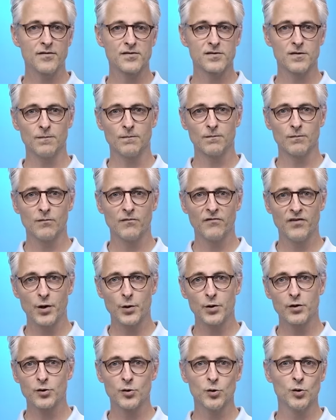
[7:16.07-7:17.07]
some
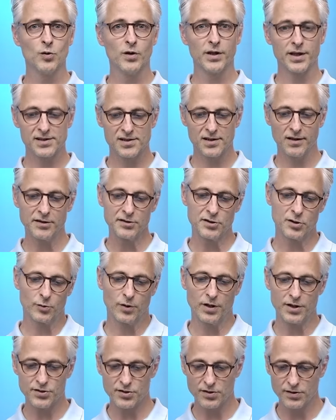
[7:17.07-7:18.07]
very cool Excel
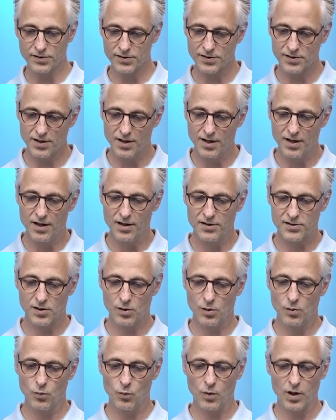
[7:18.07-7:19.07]
integrations.
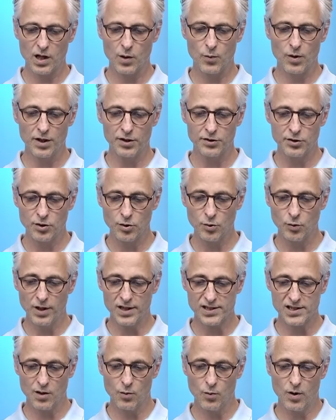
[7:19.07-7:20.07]
So what I want to do
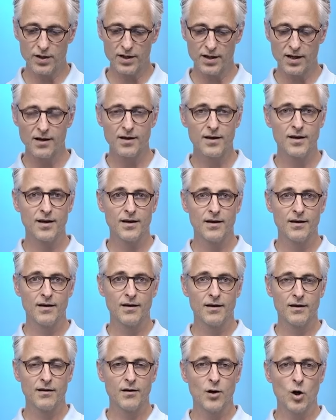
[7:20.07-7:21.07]
is I want to
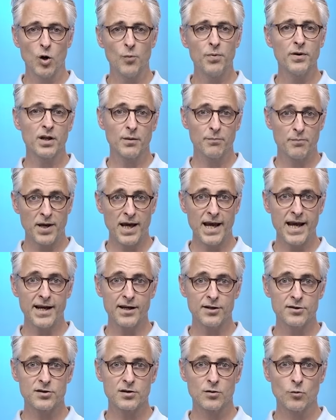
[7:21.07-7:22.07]
open a
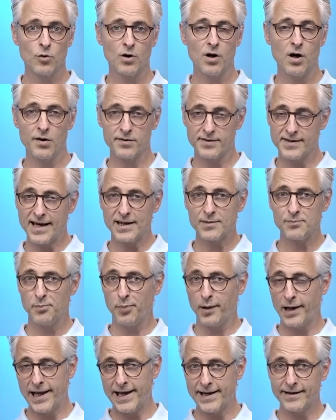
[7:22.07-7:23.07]
page on that
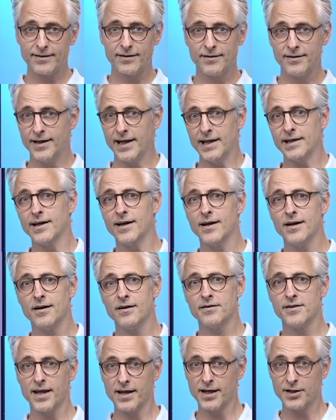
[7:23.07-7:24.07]
plant data
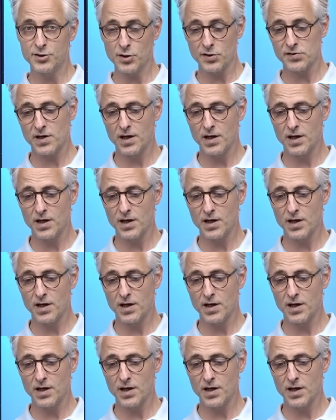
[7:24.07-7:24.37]
that I just